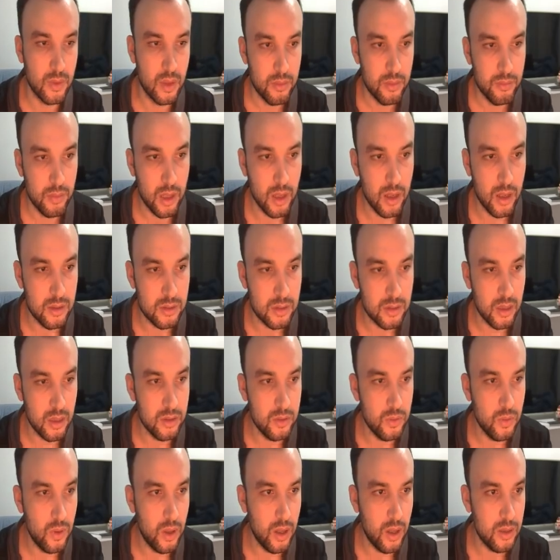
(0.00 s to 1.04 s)
because
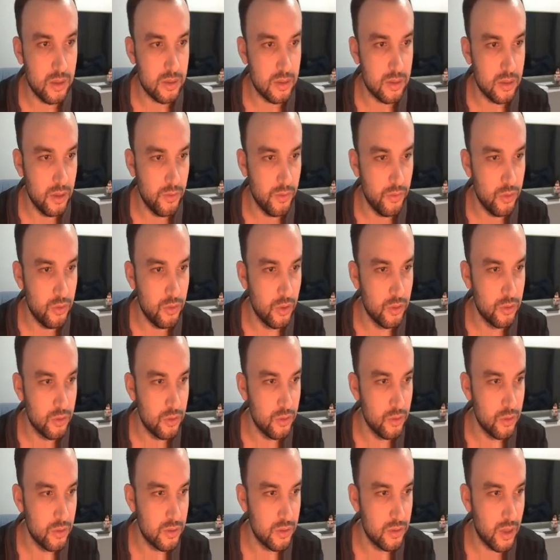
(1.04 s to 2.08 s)
otherwise, if you don't
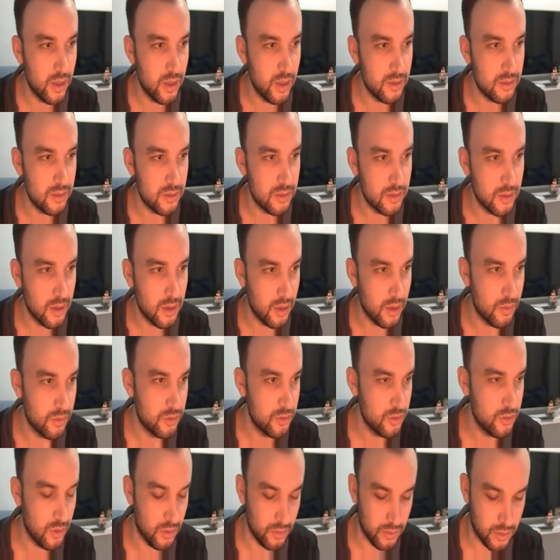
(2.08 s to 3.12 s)
use that, I will
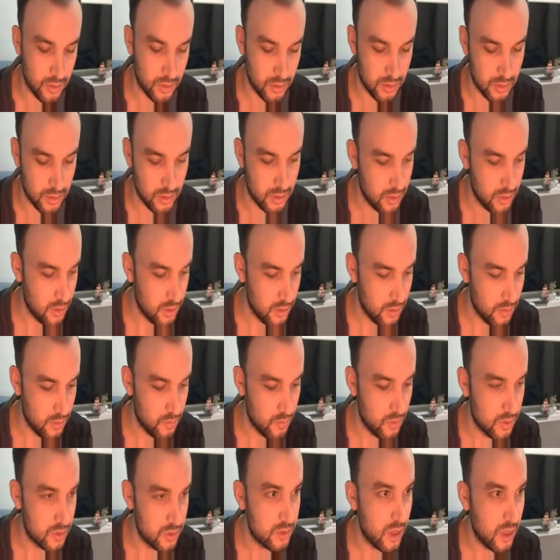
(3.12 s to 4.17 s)
show you
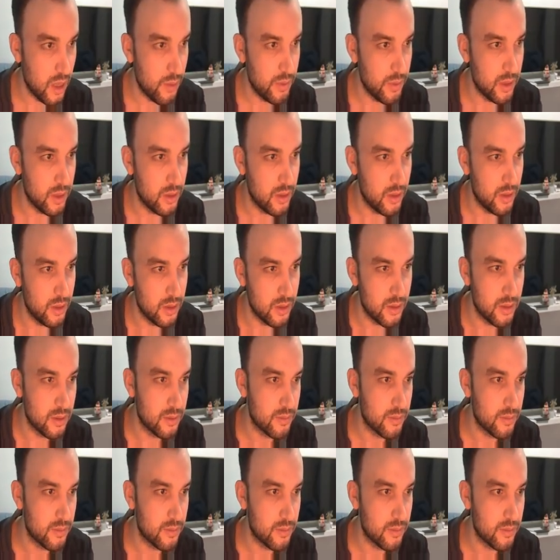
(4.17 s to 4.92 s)
what's happening here.